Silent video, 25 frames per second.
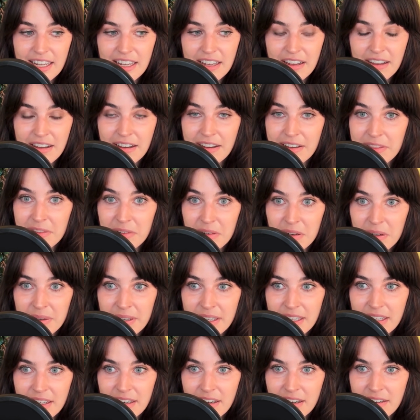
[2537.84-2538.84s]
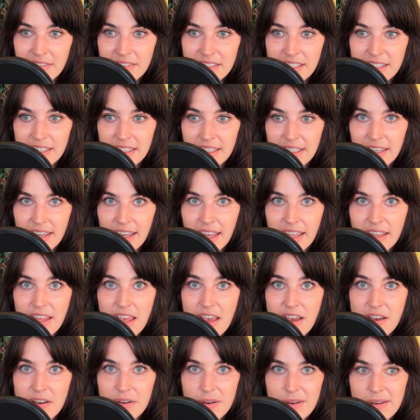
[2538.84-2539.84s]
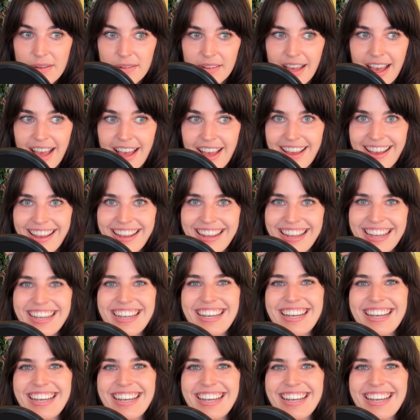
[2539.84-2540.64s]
I got through it, obviously. Hello. Hi.